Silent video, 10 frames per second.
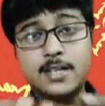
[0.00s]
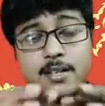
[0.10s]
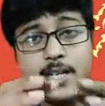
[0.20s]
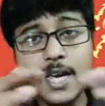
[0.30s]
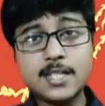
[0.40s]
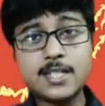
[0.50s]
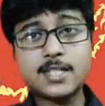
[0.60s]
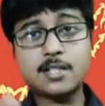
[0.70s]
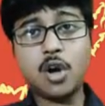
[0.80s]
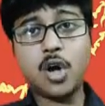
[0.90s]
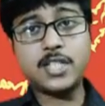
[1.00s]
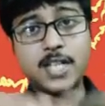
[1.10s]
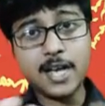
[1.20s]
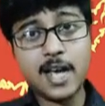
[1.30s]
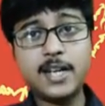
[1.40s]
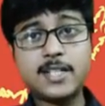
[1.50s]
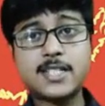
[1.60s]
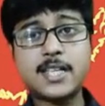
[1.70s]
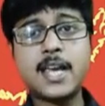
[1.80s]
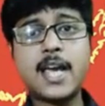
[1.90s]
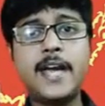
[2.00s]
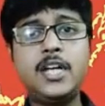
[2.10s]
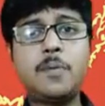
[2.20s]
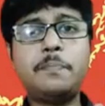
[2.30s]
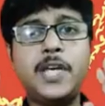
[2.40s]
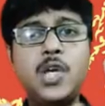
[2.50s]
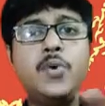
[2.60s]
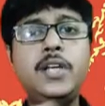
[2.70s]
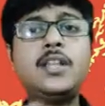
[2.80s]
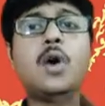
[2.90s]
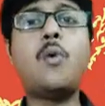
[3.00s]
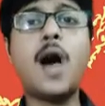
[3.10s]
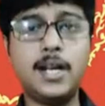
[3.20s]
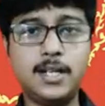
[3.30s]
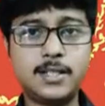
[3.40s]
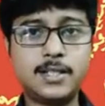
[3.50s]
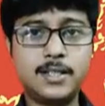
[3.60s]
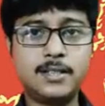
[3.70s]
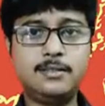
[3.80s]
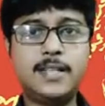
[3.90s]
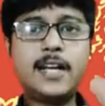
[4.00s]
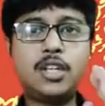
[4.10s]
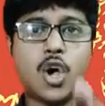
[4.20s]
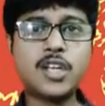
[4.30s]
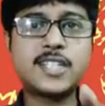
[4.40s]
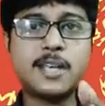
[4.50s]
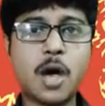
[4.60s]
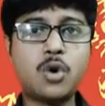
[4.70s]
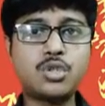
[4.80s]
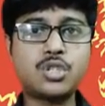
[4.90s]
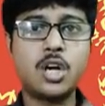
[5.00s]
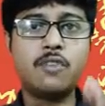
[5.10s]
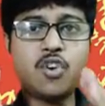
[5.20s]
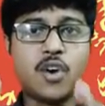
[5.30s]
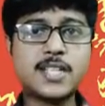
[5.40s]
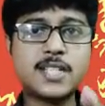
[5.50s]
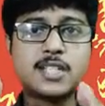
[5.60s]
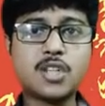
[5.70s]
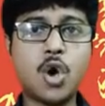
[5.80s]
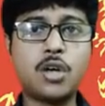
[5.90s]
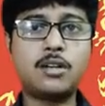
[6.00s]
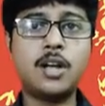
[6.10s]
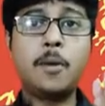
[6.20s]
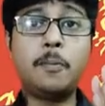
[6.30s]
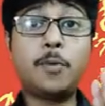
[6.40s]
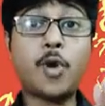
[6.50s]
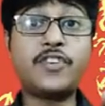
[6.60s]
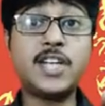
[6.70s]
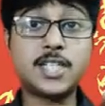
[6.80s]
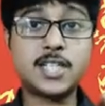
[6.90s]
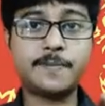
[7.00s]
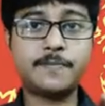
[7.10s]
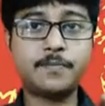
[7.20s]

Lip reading: creates or generates a kind of view in the world that talks about, focuses on profit,